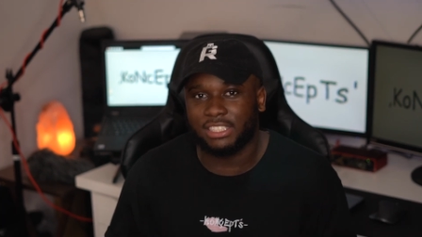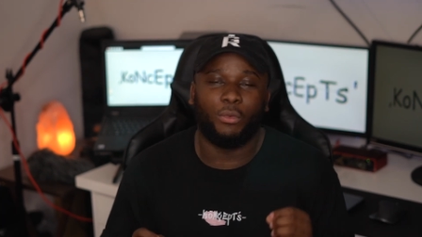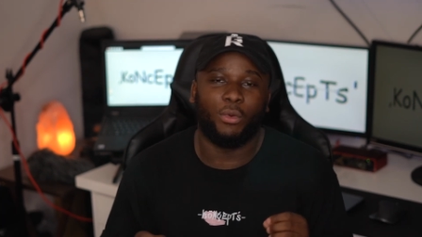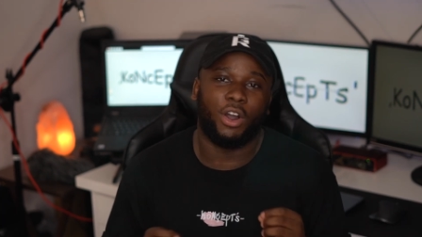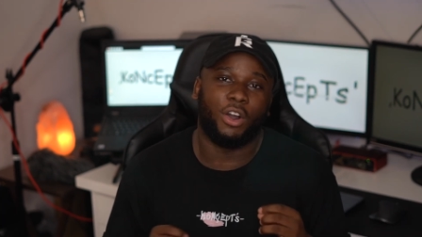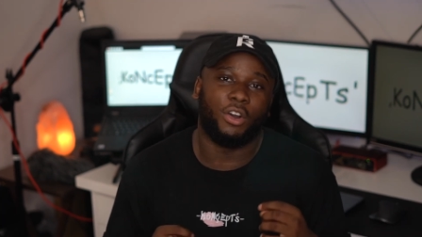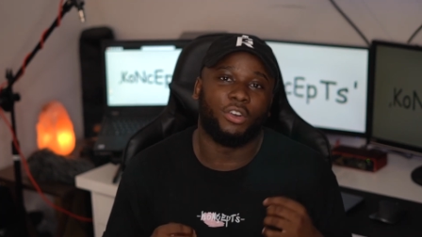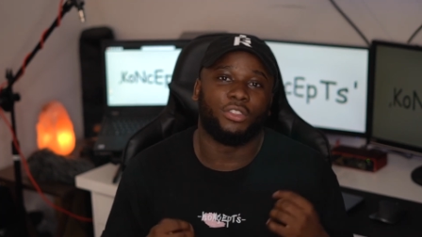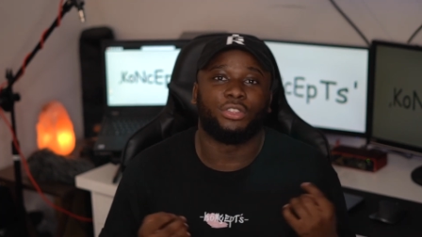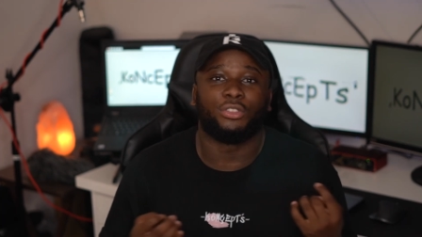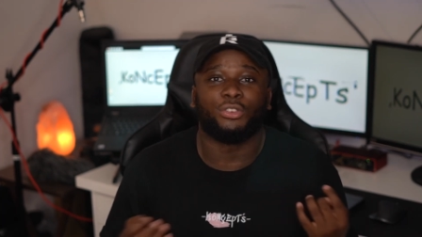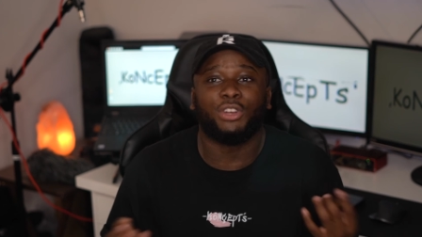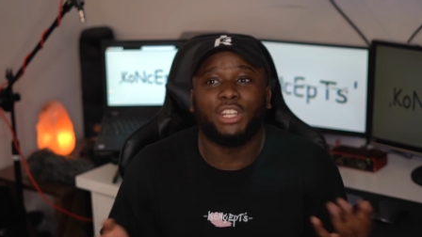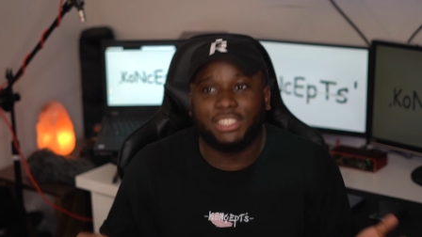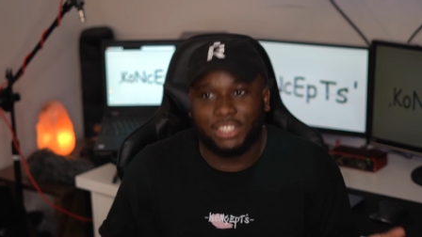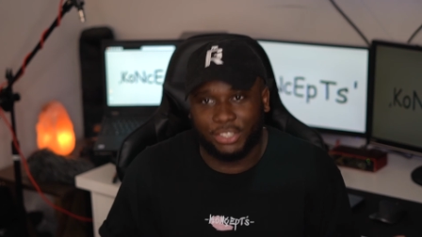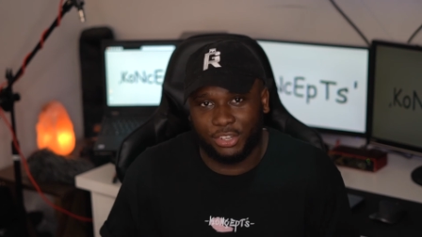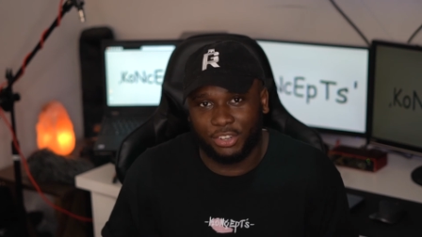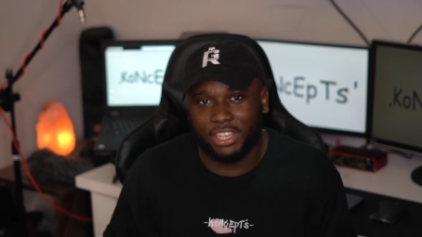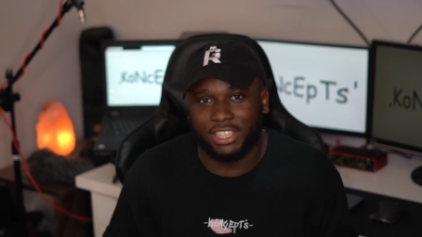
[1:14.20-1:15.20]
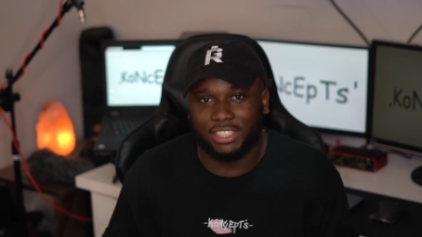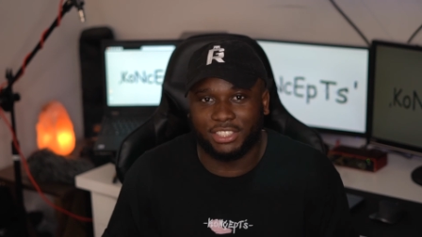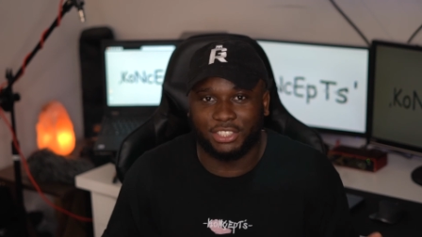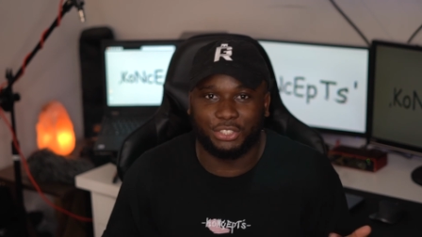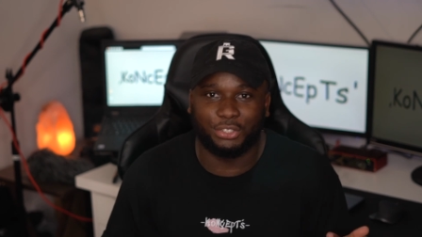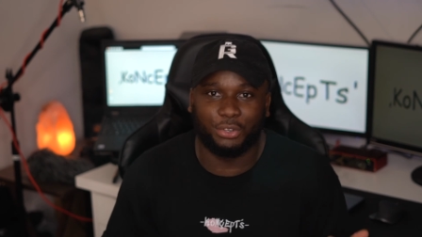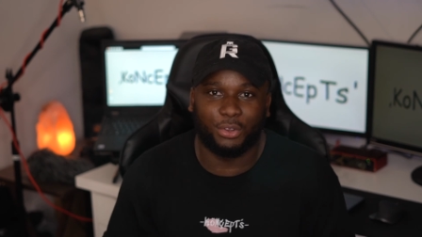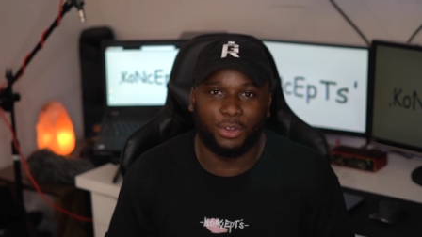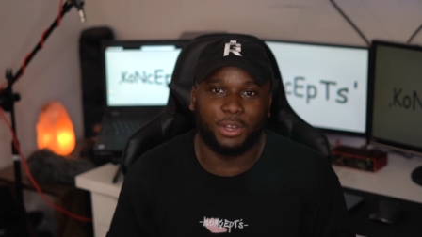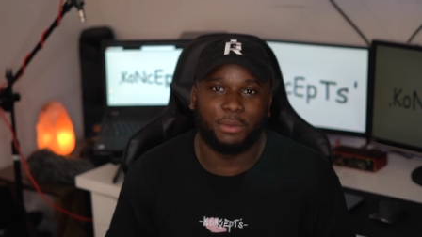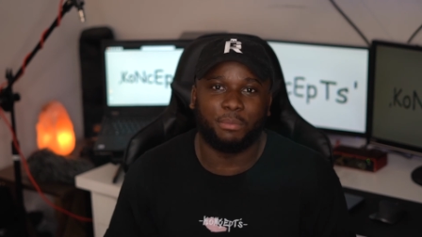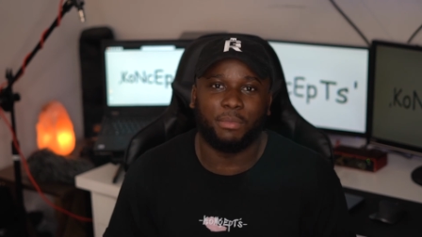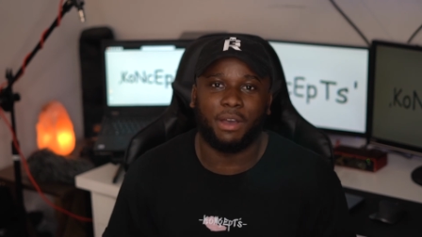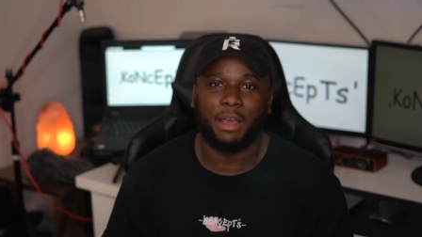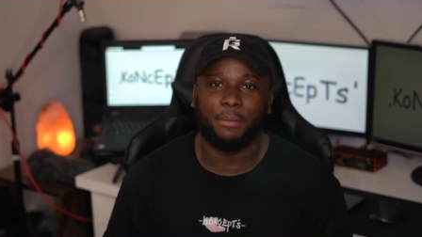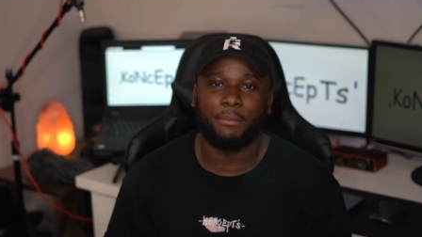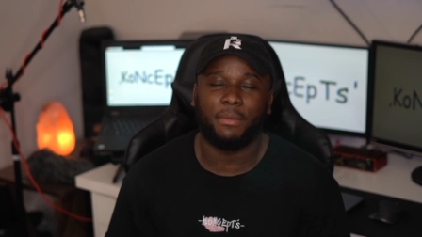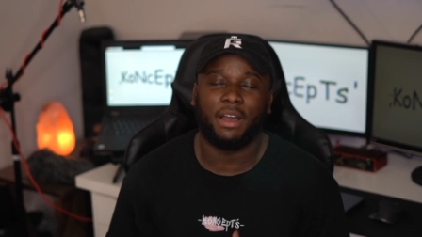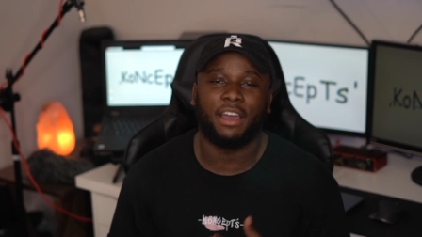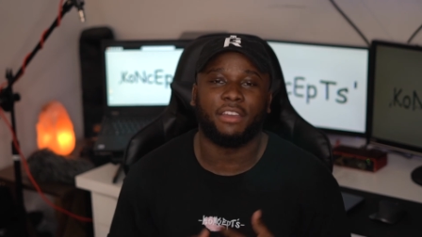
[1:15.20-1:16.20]
Well, 3 screens joined
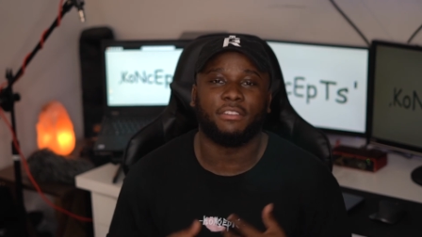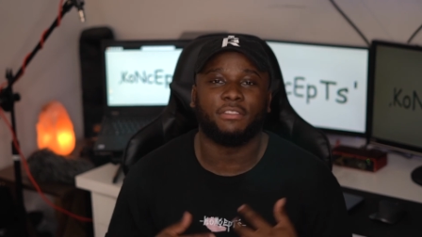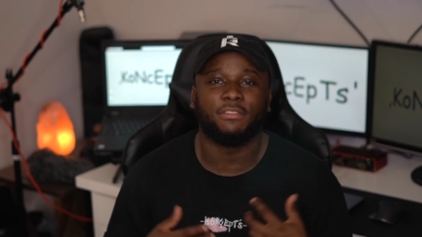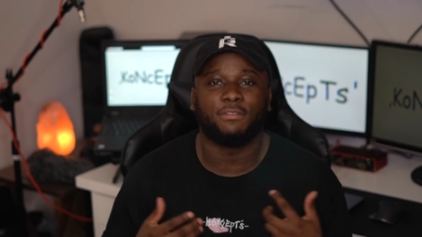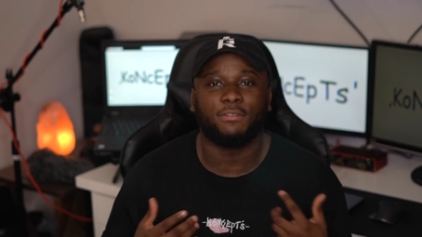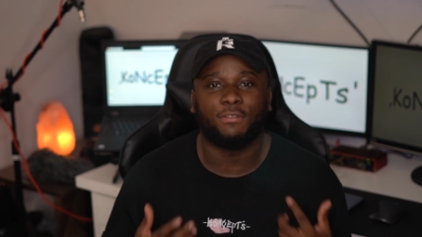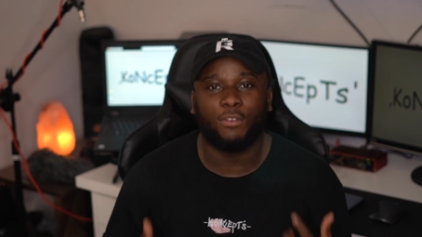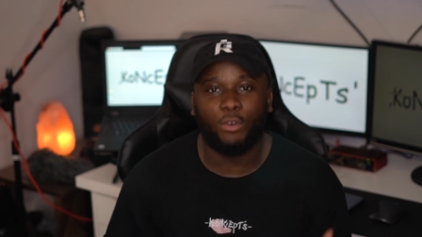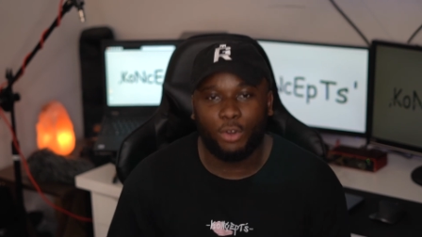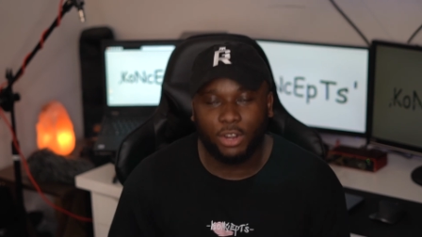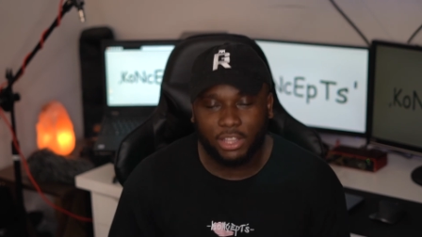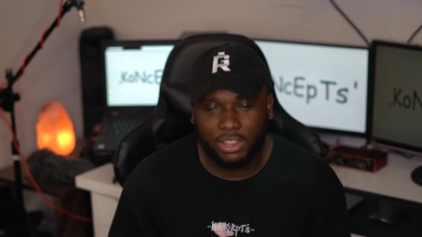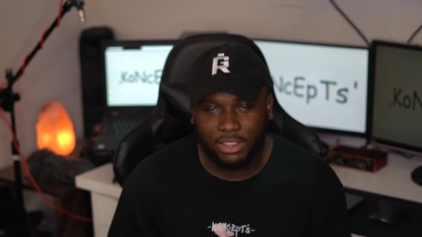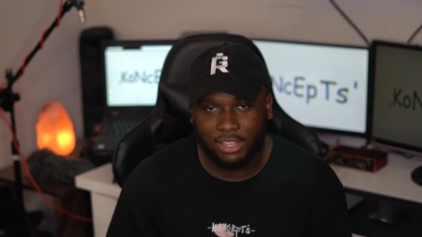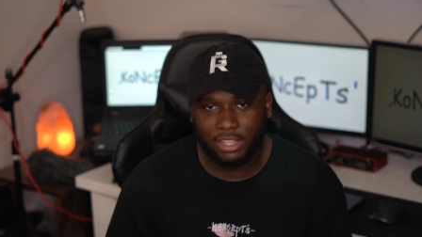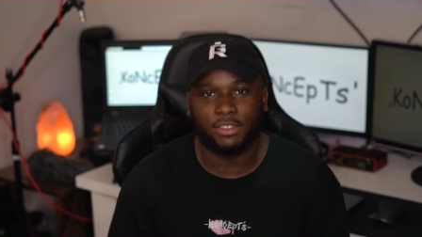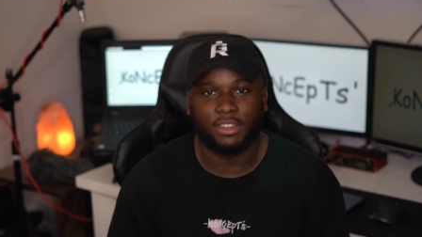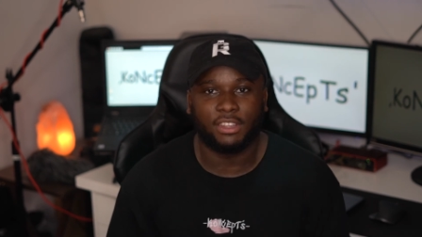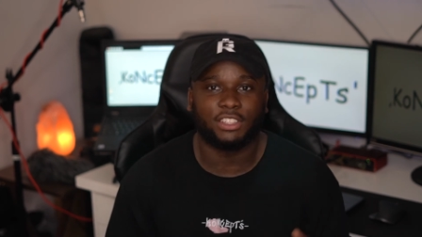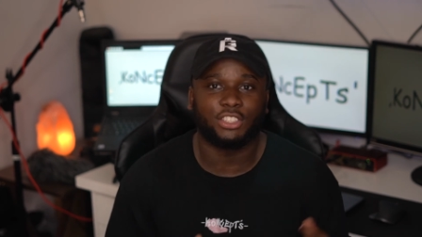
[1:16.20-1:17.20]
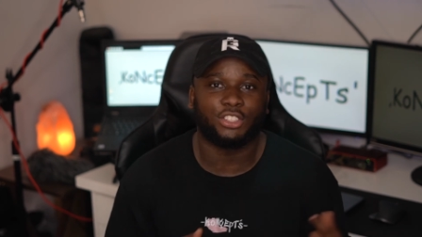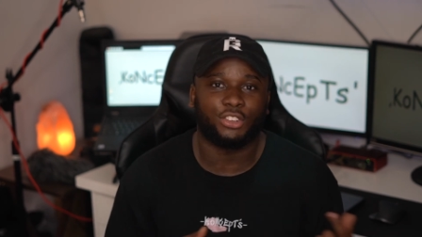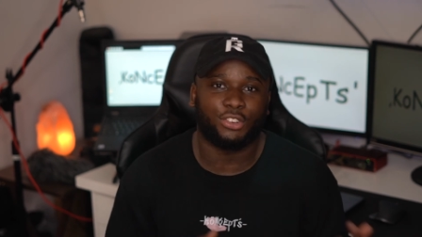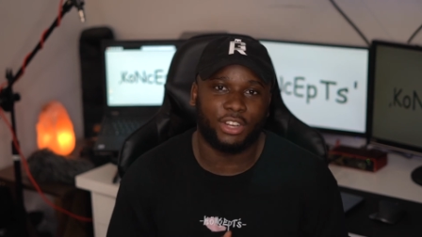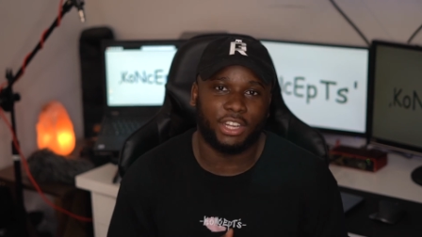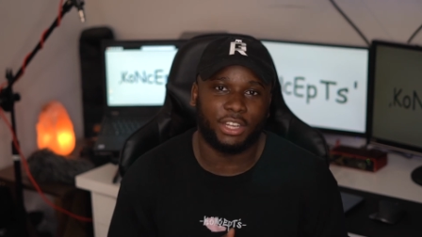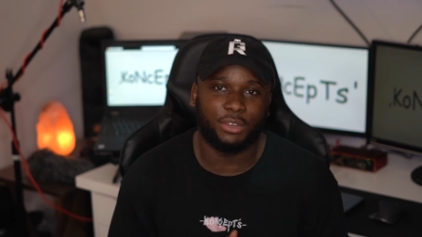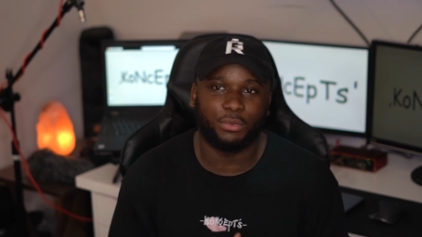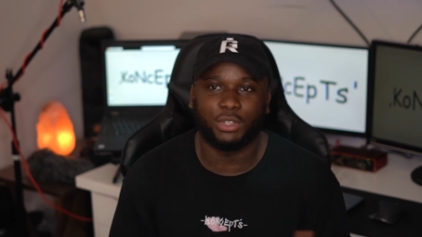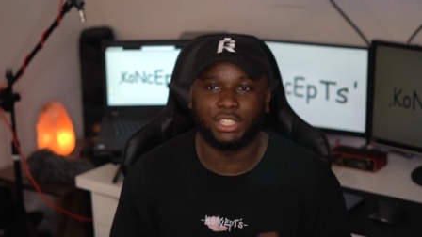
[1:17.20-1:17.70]
by my 4th screen,